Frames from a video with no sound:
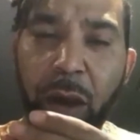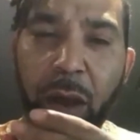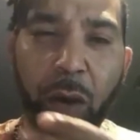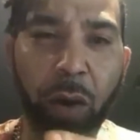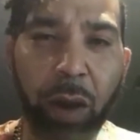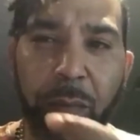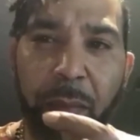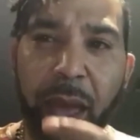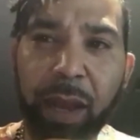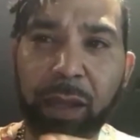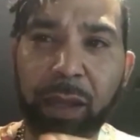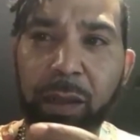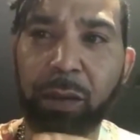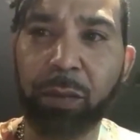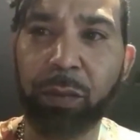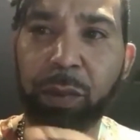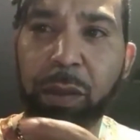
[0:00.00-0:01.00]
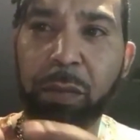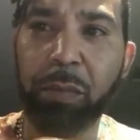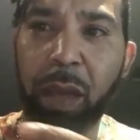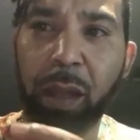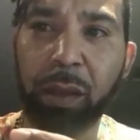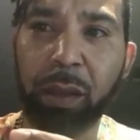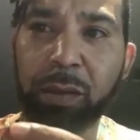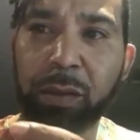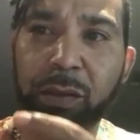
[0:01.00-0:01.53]
automatically with the
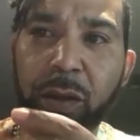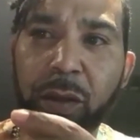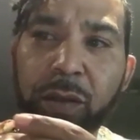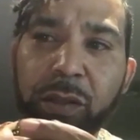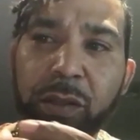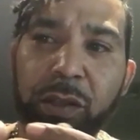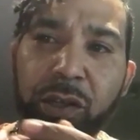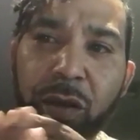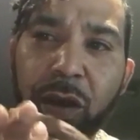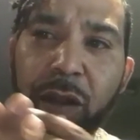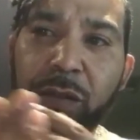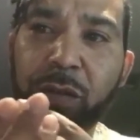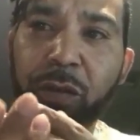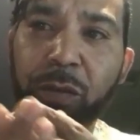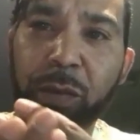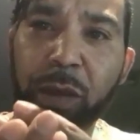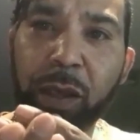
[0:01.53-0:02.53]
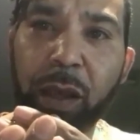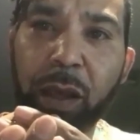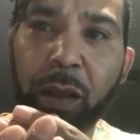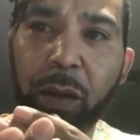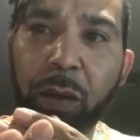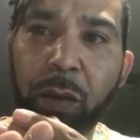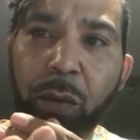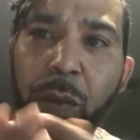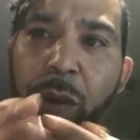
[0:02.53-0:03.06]
melon starts to transform the
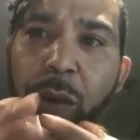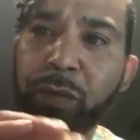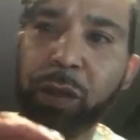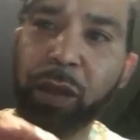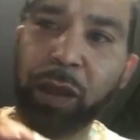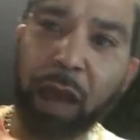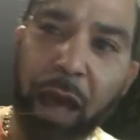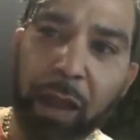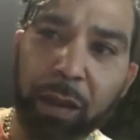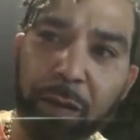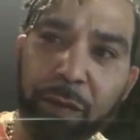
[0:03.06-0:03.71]
yellow with the olive.